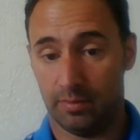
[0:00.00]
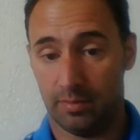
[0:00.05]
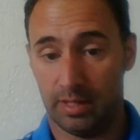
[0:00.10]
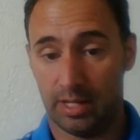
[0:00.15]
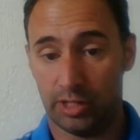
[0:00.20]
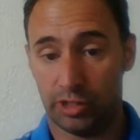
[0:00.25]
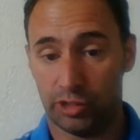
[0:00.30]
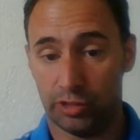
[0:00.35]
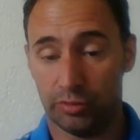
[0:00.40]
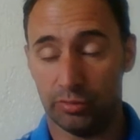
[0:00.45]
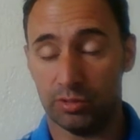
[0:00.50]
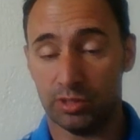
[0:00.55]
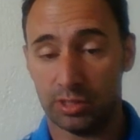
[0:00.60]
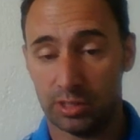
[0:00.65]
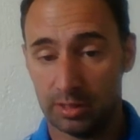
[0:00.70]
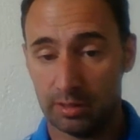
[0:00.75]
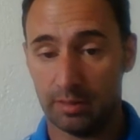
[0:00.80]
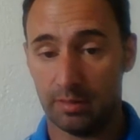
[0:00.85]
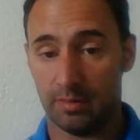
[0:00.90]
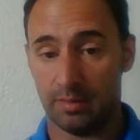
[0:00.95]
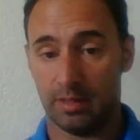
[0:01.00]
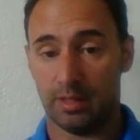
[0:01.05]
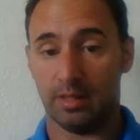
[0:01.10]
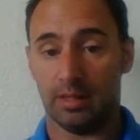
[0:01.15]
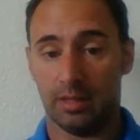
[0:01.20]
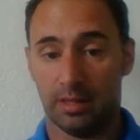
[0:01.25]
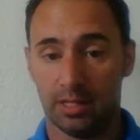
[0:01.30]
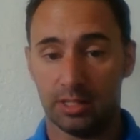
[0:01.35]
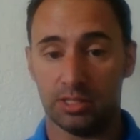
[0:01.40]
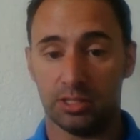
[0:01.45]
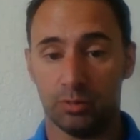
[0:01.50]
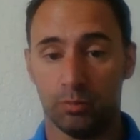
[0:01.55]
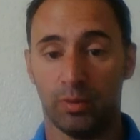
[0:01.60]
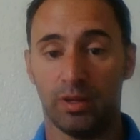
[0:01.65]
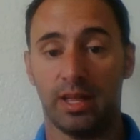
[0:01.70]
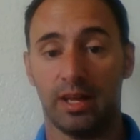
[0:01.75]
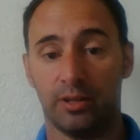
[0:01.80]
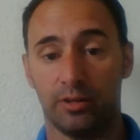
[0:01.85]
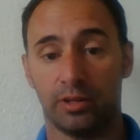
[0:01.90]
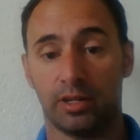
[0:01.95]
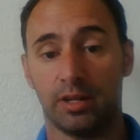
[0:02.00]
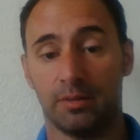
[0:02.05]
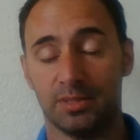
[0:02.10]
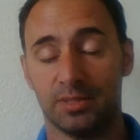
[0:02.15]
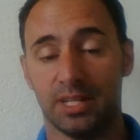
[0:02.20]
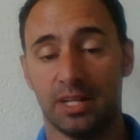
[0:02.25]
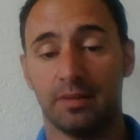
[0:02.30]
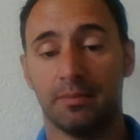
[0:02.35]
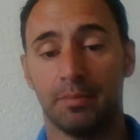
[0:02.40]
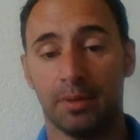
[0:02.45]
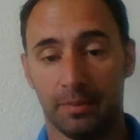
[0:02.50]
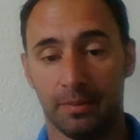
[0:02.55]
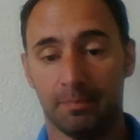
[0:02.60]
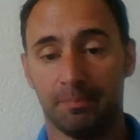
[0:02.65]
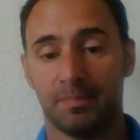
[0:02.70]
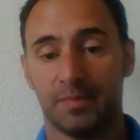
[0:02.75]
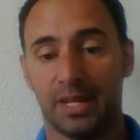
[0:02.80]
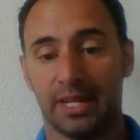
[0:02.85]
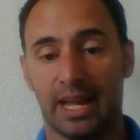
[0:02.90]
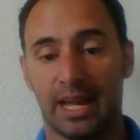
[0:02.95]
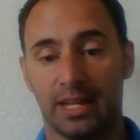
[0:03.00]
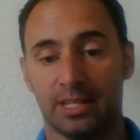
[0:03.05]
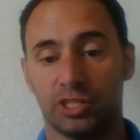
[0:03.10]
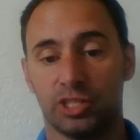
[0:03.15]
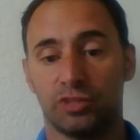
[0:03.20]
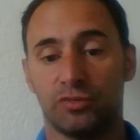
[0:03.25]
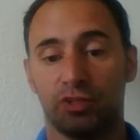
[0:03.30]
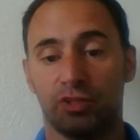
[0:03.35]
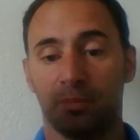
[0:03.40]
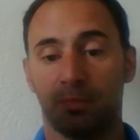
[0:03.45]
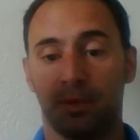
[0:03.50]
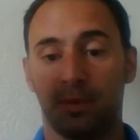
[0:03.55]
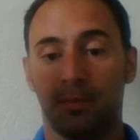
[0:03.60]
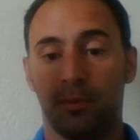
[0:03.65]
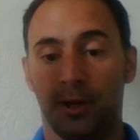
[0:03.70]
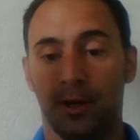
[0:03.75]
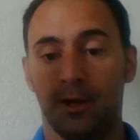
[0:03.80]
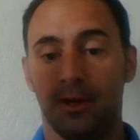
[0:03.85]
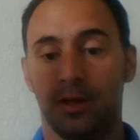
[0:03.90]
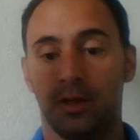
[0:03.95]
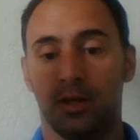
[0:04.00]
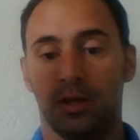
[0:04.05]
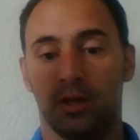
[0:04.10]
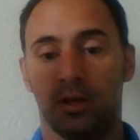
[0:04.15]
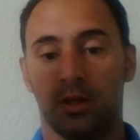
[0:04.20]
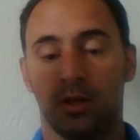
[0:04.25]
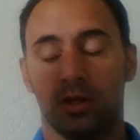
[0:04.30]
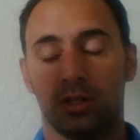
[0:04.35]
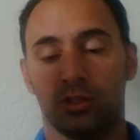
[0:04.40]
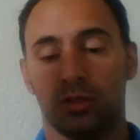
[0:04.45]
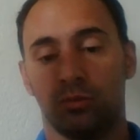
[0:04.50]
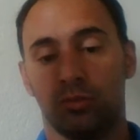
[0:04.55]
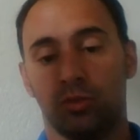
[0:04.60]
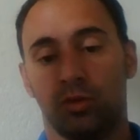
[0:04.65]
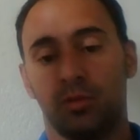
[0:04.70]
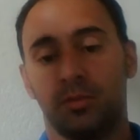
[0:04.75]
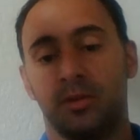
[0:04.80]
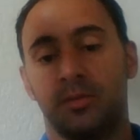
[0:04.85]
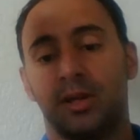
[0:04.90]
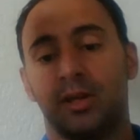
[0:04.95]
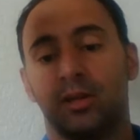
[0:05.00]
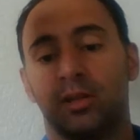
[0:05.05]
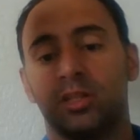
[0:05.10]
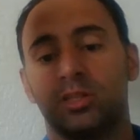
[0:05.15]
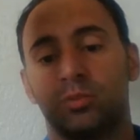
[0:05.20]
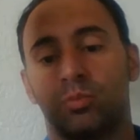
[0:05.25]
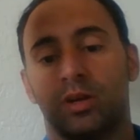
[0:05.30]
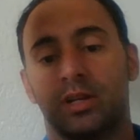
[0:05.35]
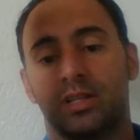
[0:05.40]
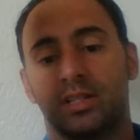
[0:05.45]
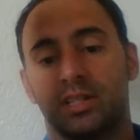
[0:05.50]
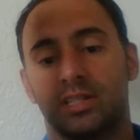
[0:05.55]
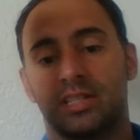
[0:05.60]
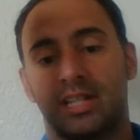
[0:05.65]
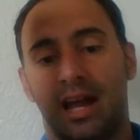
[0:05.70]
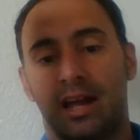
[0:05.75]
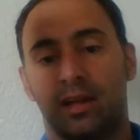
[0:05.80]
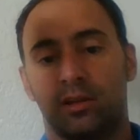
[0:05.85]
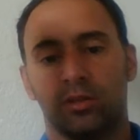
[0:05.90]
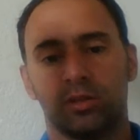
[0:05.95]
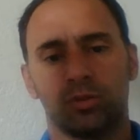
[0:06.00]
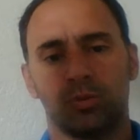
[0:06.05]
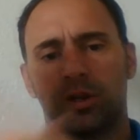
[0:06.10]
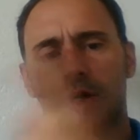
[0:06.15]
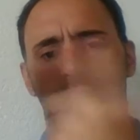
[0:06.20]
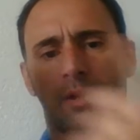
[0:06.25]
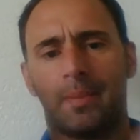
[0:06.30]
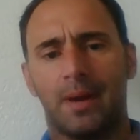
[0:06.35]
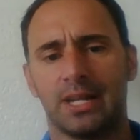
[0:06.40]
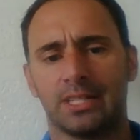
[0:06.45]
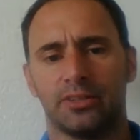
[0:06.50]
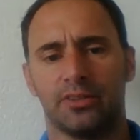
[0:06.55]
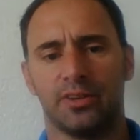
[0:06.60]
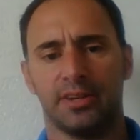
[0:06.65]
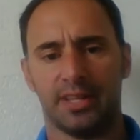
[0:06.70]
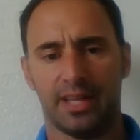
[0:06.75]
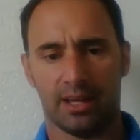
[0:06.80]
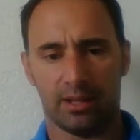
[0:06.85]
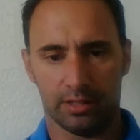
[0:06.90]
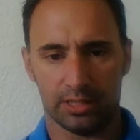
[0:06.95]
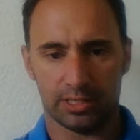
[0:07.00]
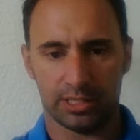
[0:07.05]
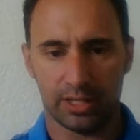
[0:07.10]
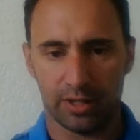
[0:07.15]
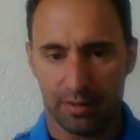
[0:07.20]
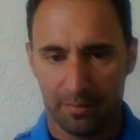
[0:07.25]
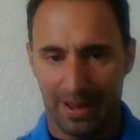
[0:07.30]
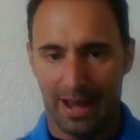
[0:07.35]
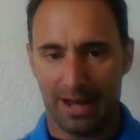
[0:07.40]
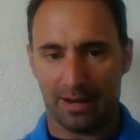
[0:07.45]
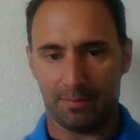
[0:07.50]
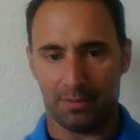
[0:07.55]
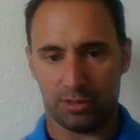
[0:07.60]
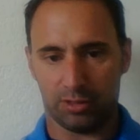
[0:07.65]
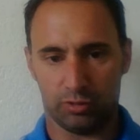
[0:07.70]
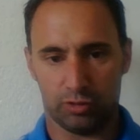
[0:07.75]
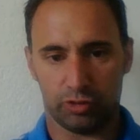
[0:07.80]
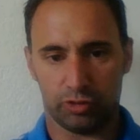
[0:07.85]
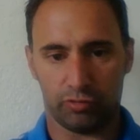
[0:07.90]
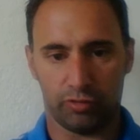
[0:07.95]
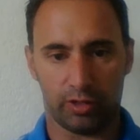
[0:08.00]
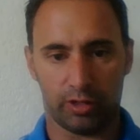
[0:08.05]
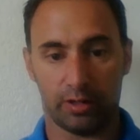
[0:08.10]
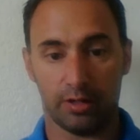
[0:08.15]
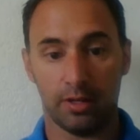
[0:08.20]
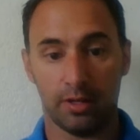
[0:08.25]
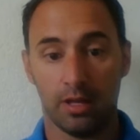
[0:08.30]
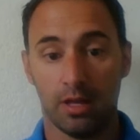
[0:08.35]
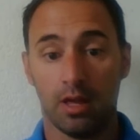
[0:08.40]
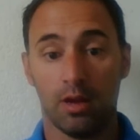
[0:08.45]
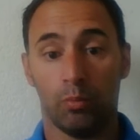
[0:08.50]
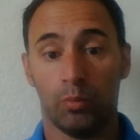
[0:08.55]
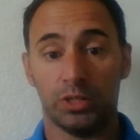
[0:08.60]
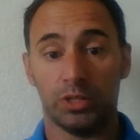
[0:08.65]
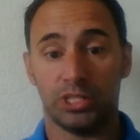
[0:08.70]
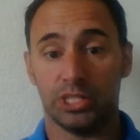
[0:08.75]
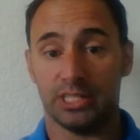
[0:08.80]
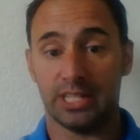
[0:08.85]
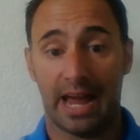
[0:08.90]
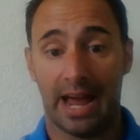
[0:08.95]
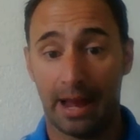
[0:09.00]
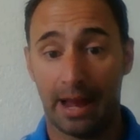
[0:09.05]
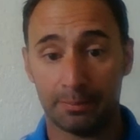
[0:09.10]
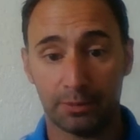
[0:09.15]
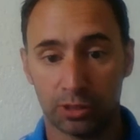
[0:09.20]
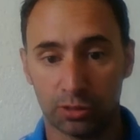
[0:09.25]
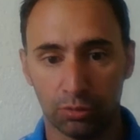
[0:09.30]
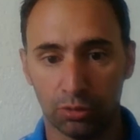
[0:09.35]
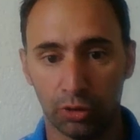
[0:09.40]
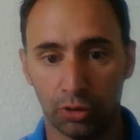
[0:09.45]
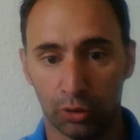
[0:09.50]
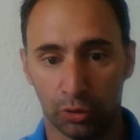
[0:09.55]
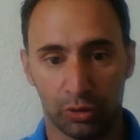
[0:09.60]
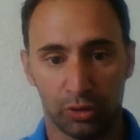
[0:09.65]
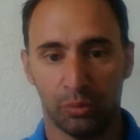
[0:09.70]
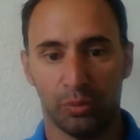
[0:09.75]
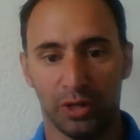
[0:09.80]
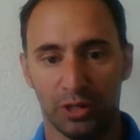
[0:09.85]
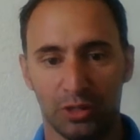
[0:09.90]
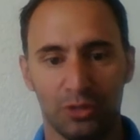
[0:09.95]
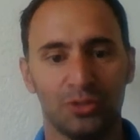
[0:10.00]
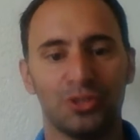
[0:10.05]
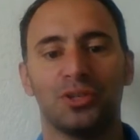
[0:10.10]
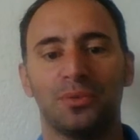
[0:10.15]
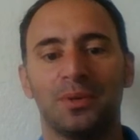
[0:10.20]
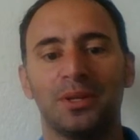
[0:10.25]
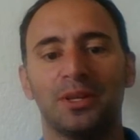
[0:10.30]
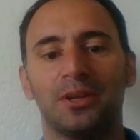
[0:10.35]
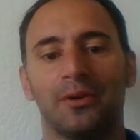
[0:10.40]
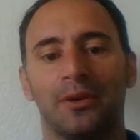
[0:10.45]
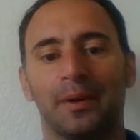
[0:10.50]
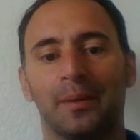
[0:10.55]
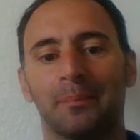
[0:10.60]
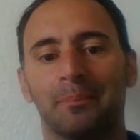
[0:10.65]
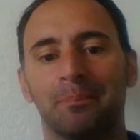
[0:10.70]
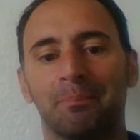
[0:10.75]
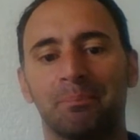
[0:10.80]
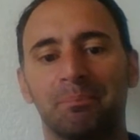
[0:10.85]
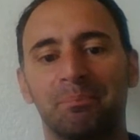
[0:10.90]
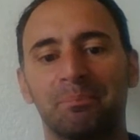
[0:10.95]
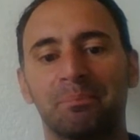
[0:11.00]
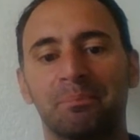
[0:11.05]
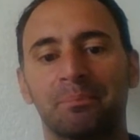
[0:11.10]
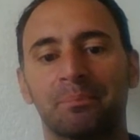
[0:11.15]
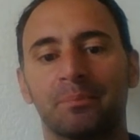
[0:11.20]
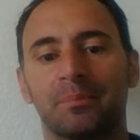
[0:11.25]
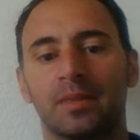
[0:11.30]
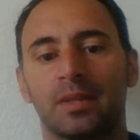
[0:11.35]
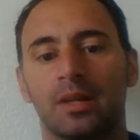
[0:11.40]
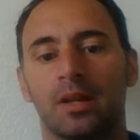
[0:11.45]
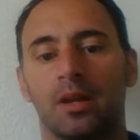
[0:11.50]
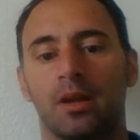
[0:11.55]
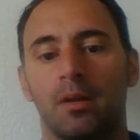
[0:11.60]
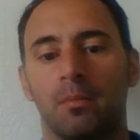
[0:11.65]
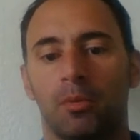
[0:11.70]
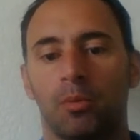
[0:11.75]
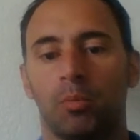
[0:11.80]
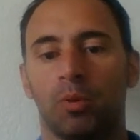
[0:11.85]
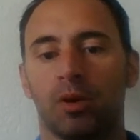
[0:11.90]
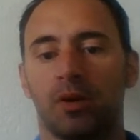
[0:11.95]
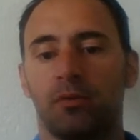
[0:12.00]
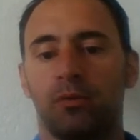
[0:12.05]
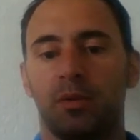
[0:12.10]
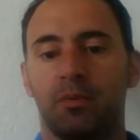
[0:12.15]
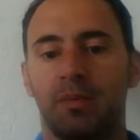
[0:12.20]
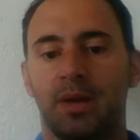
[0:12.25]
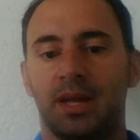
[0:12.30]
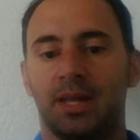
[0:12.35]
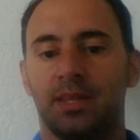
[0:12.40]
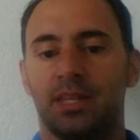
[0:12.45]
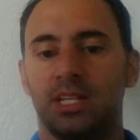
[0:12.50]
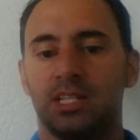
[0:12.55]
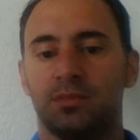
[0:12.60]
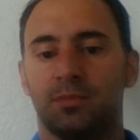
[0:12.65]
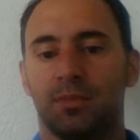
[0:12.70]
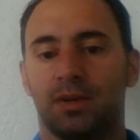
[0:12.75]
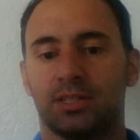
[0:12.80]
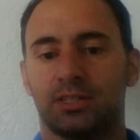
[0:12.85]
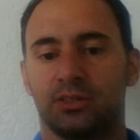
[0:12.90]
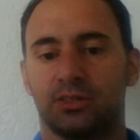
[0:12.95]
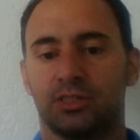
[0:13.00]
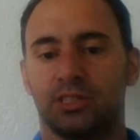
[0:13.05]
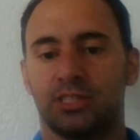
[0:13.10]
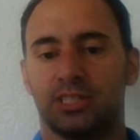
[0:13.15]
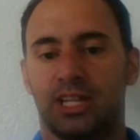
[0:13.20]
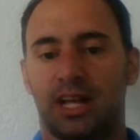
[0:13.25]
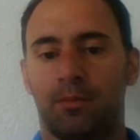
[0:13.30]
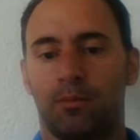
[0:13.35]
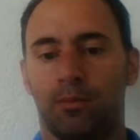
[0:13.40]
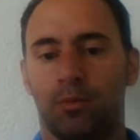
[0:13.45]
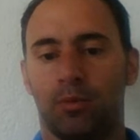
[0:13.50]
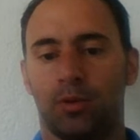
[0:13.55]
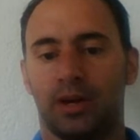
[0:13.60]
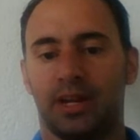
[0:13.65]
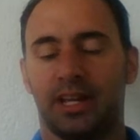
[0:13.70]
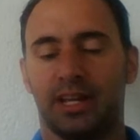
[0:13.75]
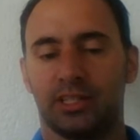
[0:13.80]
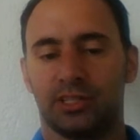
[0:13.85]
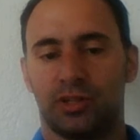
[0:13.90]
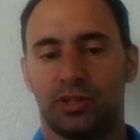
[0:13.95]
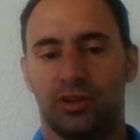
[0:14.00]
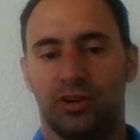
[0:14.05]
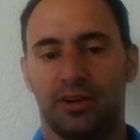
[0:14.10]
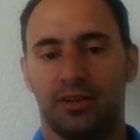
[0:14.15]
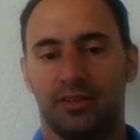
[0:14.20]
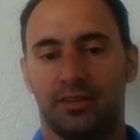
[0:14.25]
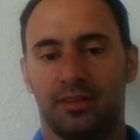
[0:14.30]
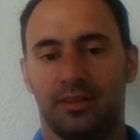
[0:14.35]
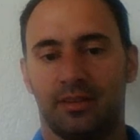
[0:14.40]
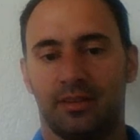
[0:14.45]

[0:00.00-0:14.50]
issues, this is where that comes in, but again, just simply put. So normally we go, let's work this guy, and let's work our posterior delt, and let's get our back muscles stronger, which is absolutely what you should be doing. But what if we made these muscles stop working as hard